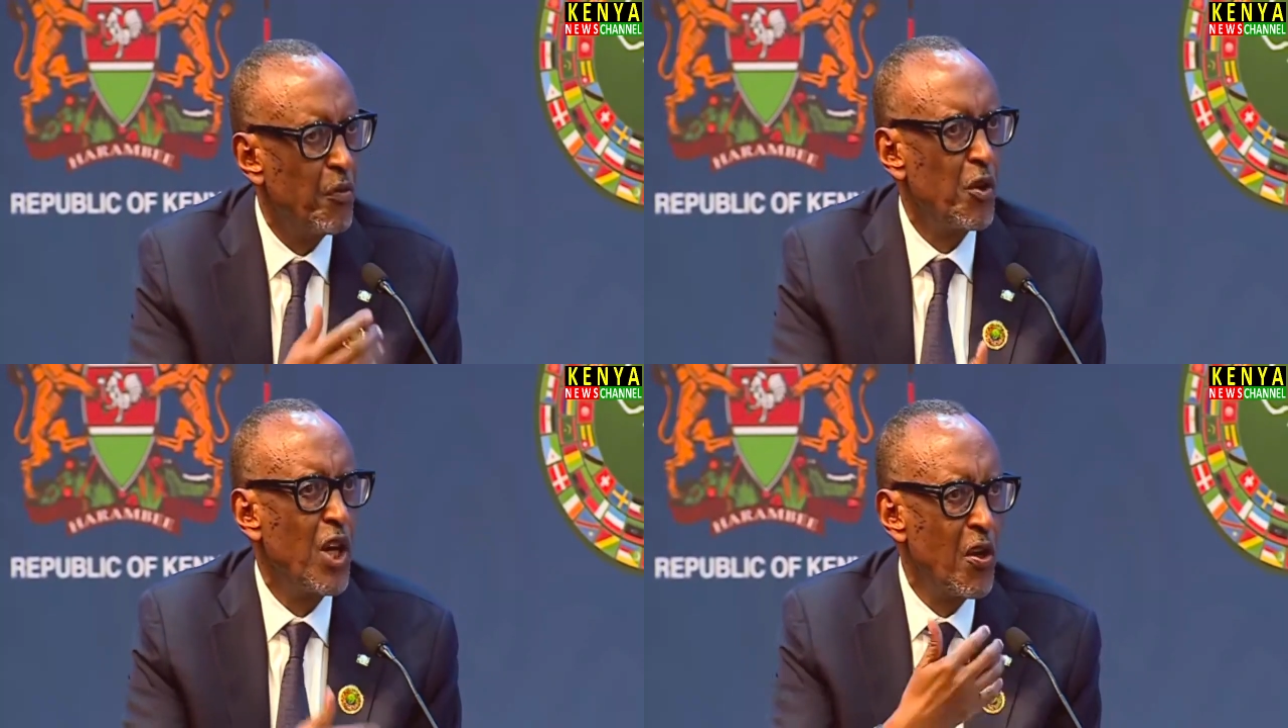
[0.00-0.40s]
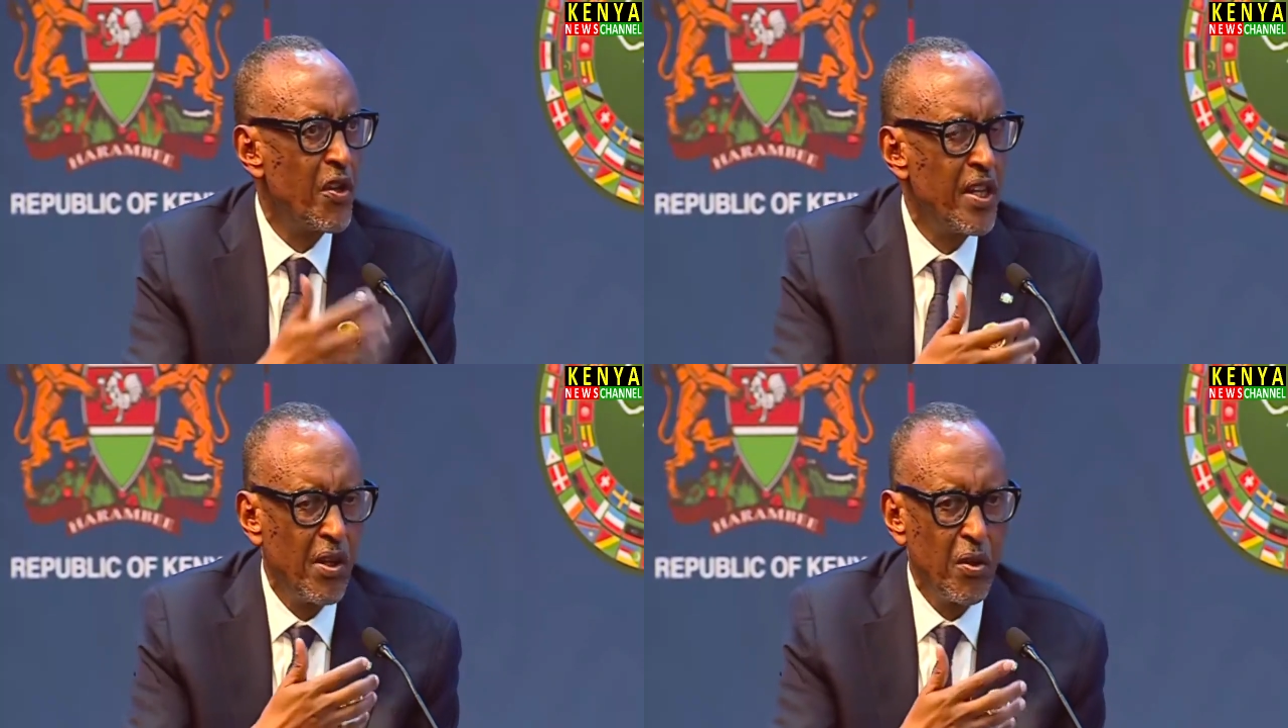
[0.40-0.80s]
We are
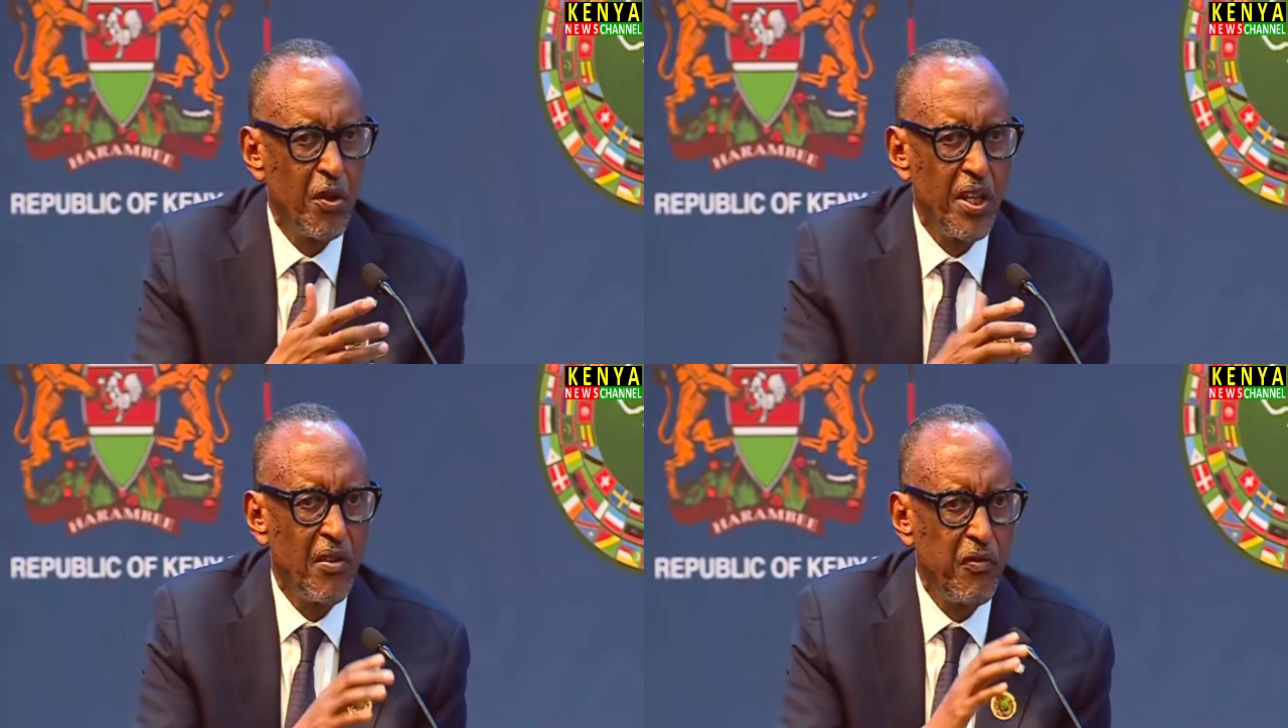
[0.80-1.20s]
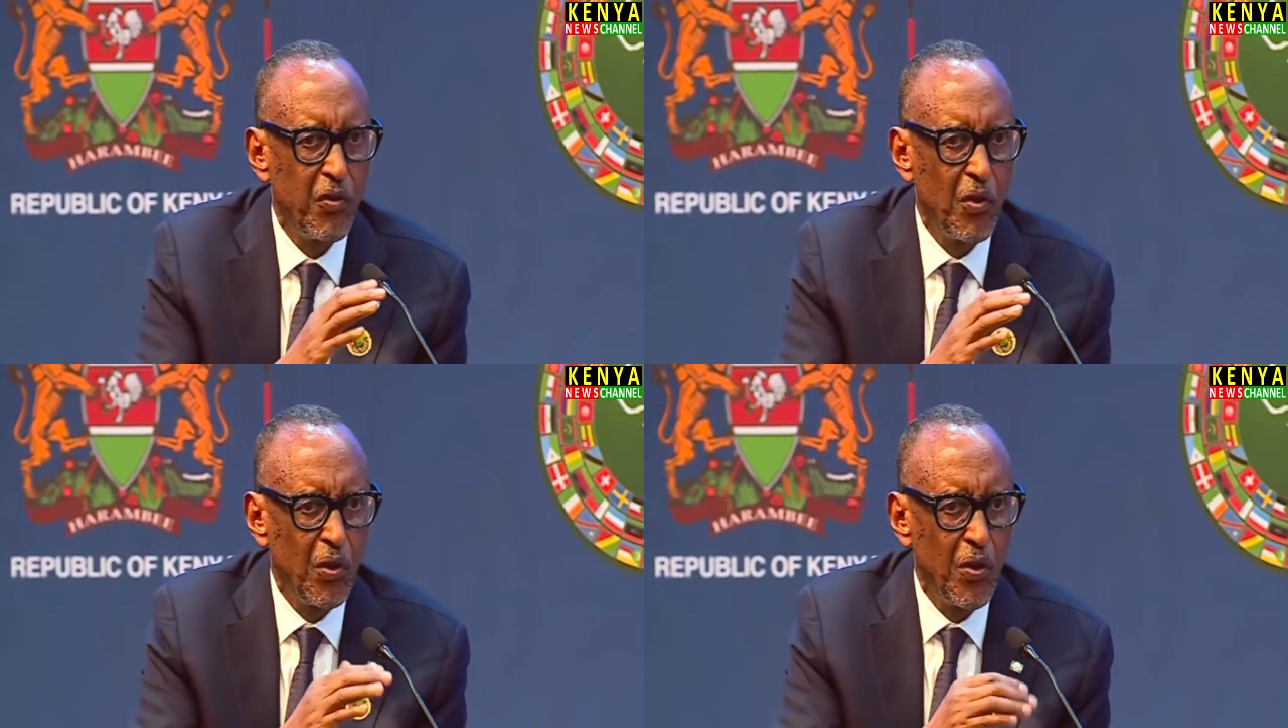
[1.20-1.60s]
only looking
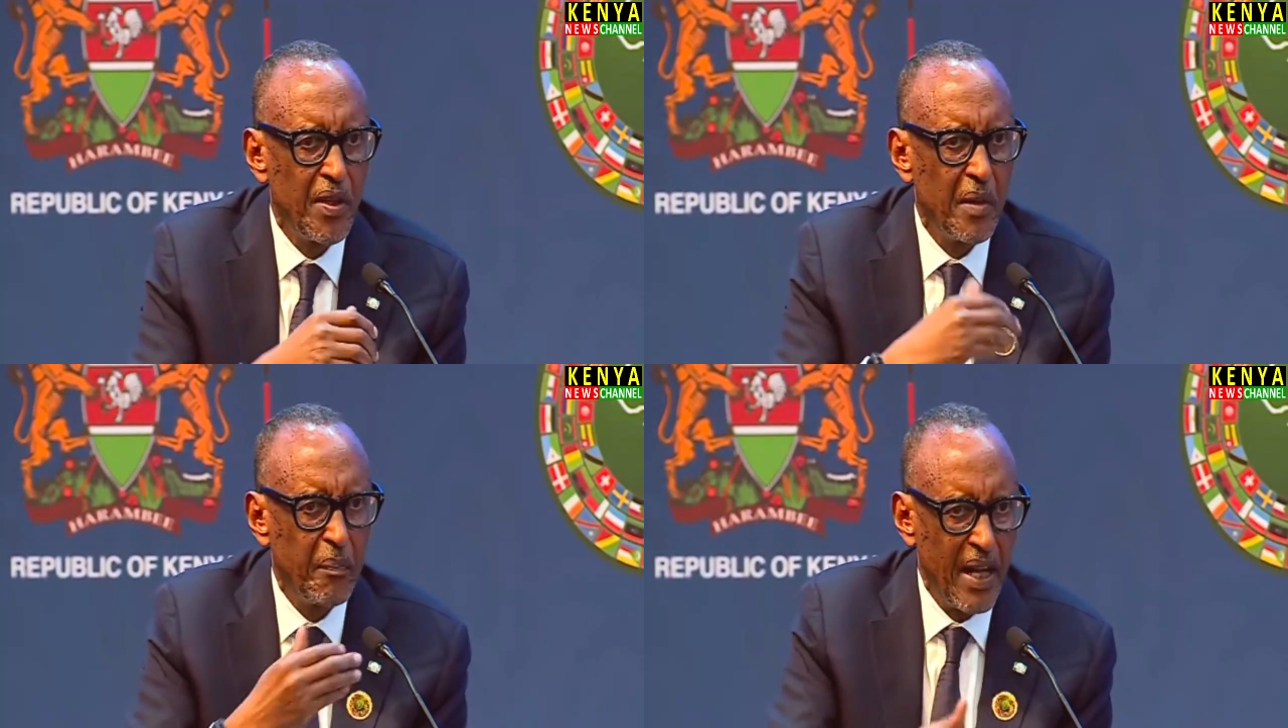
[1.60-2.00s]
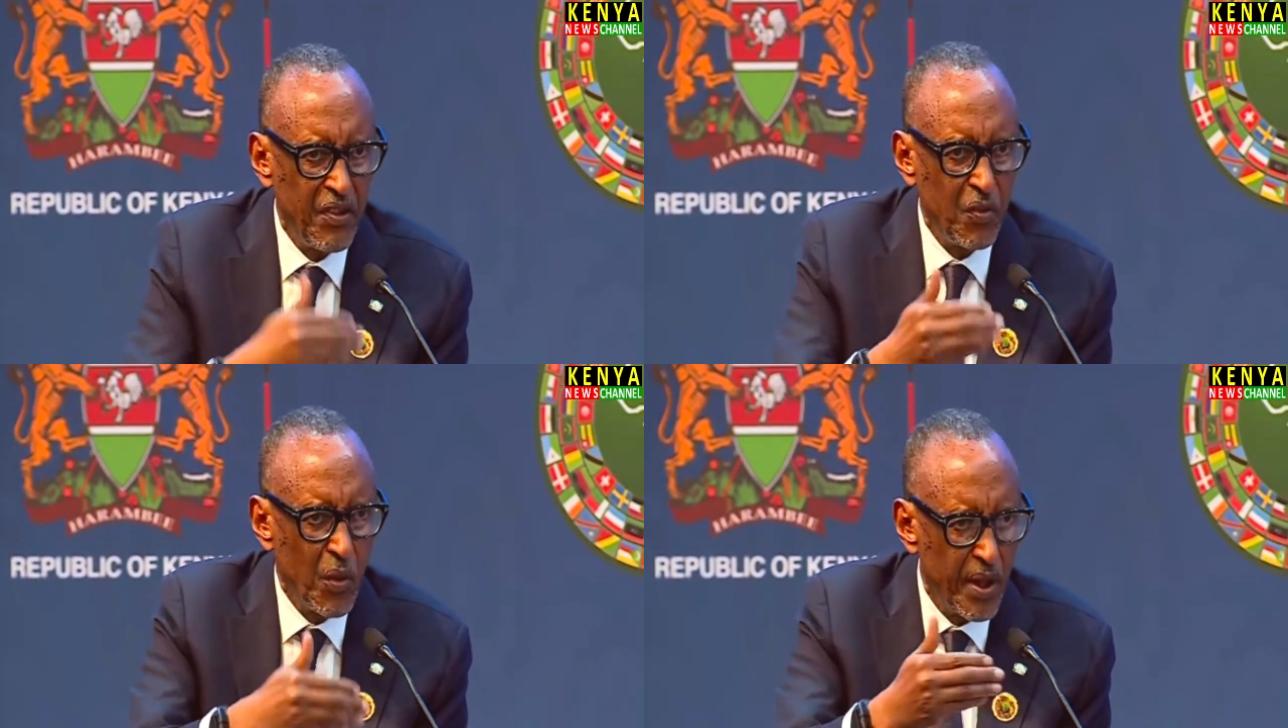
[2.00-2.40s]
for the
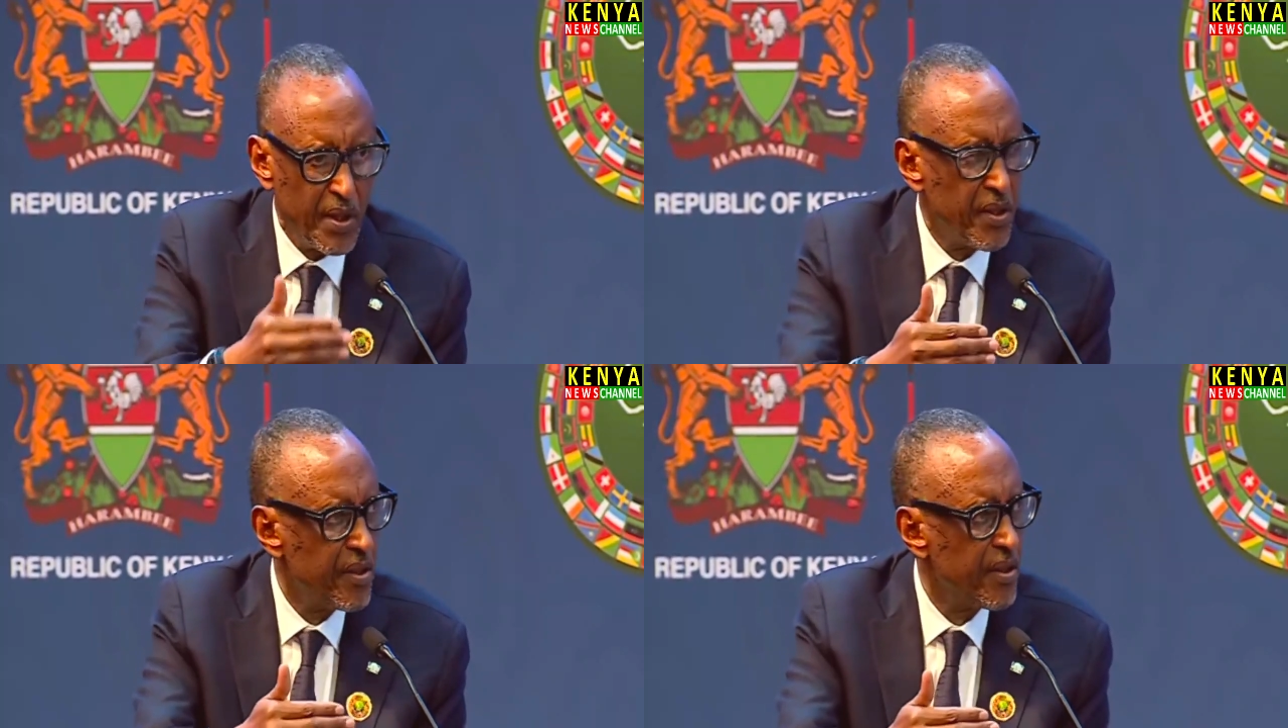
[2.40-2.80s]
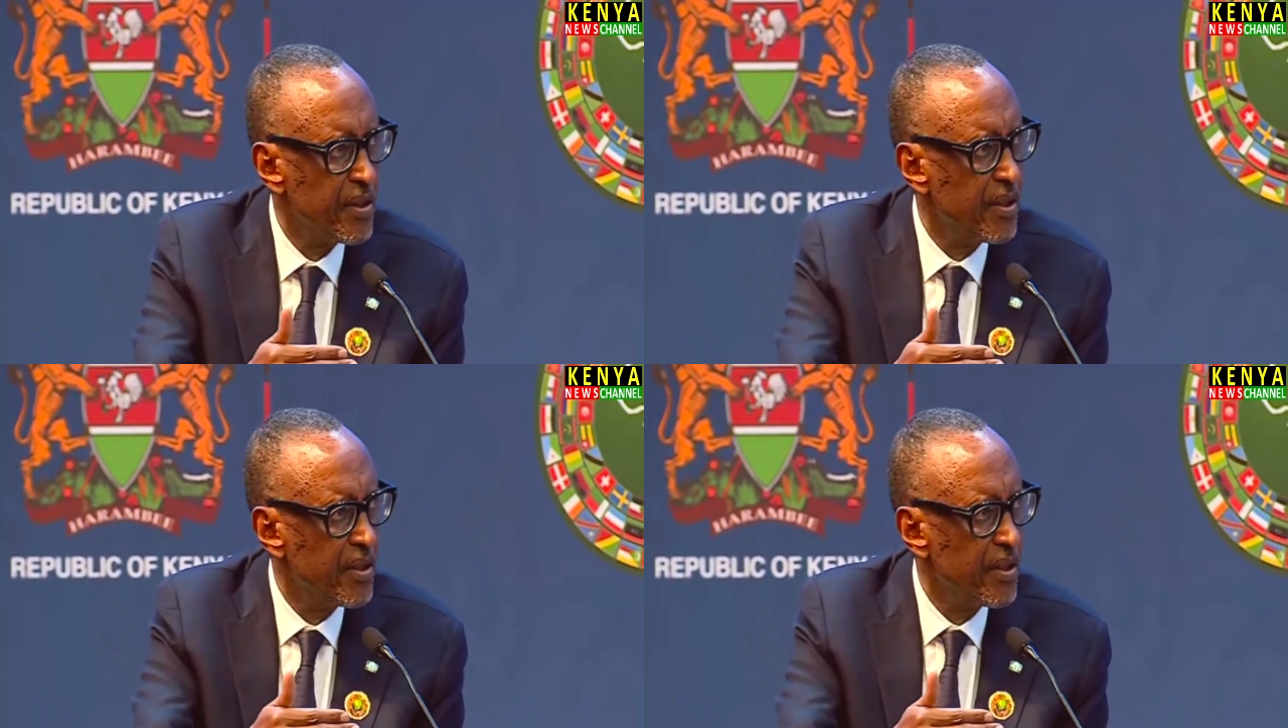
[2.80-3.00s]
pathways